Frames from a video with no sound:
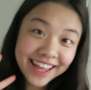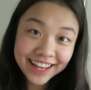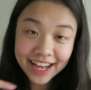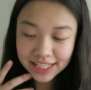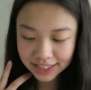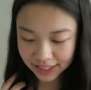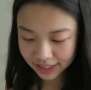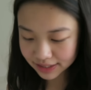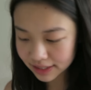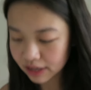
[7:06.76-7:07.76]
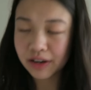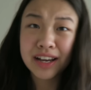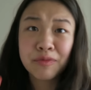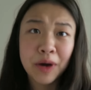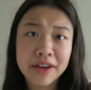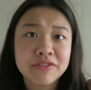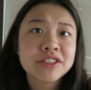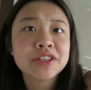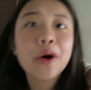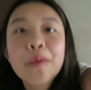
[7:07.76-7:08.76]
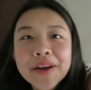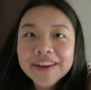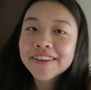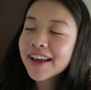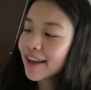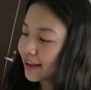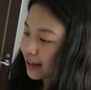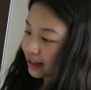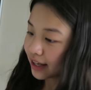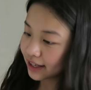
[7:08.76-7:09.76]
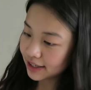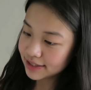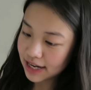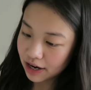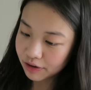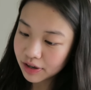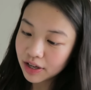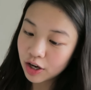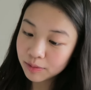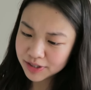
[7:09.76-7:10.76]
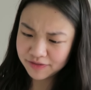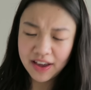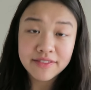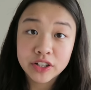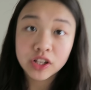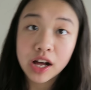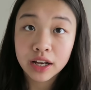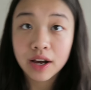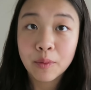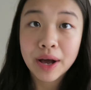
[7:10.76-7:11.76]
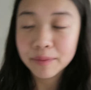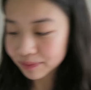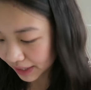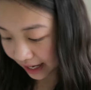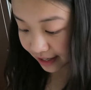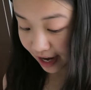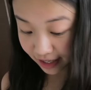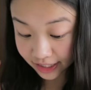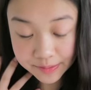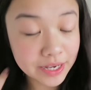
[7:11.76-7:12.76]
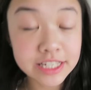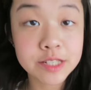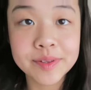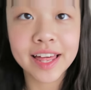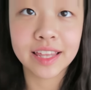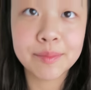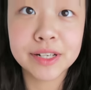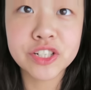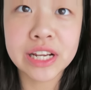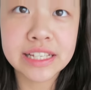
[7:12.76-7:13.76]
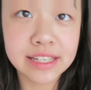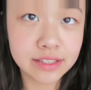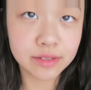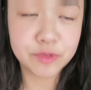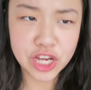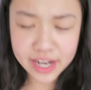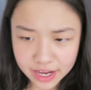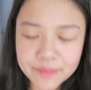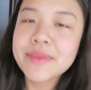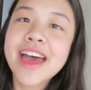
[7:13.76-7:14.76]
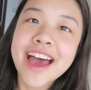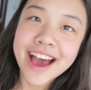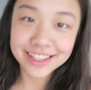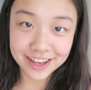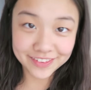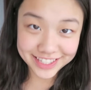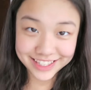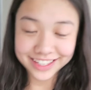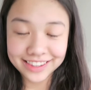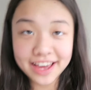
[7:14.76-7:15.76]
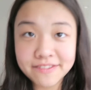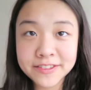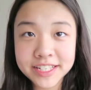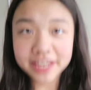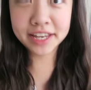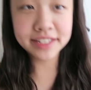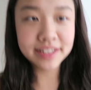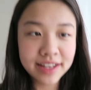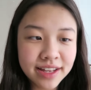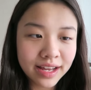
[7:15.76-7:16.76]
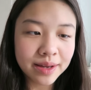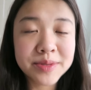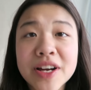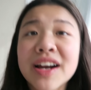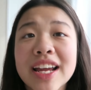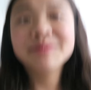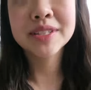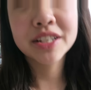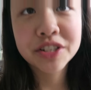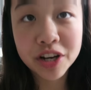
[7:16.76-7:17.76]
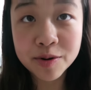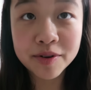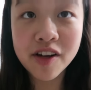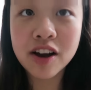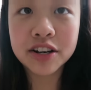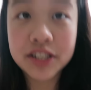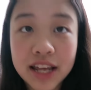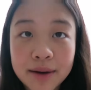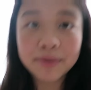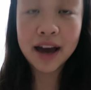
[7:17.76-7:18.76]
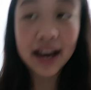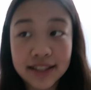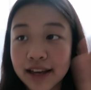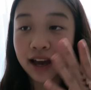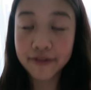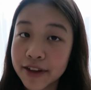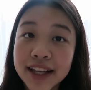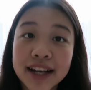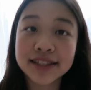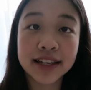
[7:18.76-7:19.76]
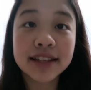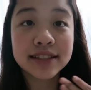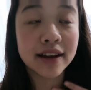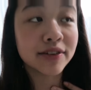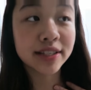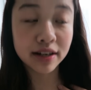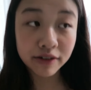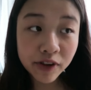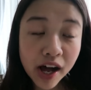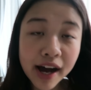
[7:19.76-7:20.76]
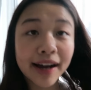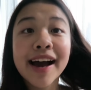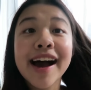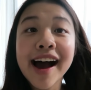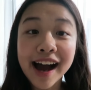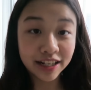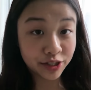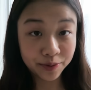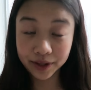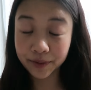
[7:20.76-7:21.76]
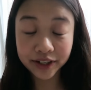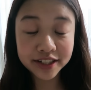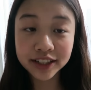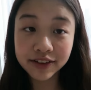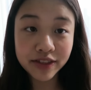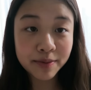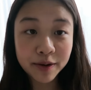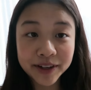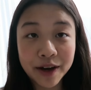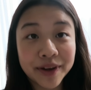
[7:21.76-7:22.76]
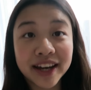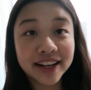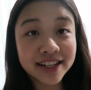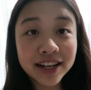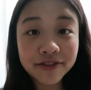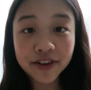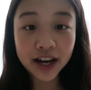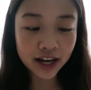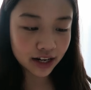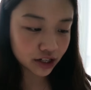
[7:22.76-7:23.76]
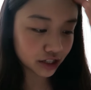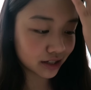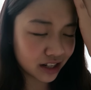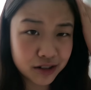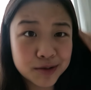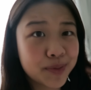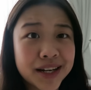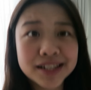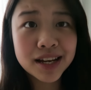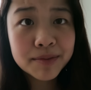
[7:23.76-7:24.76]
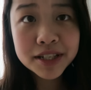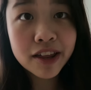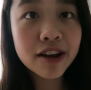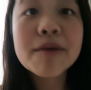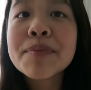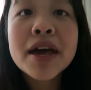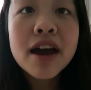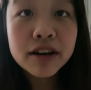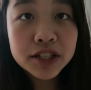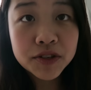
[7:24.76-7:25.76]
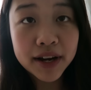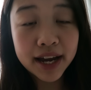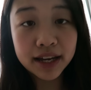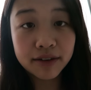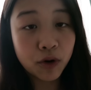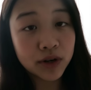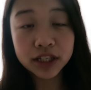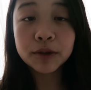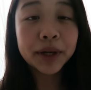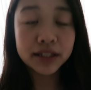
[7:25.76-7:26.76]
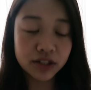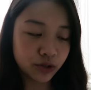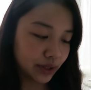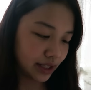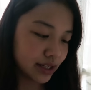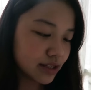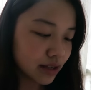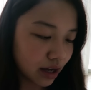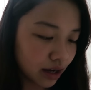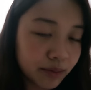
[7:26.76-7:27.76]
Hey guys, it is now, I waved so weird. It is now almost 5 o'clock. Wow, I did not expect it to be that late, but Jenna has obviously left, and I'm sorry I've been such a terrible vlogger today, but I feel like I say this in every single vlog. I just really wanted to live in the moment, and we had a ton of fun, just, you know, spending time together. It was great, and of course, I hope you guys enjoyed it.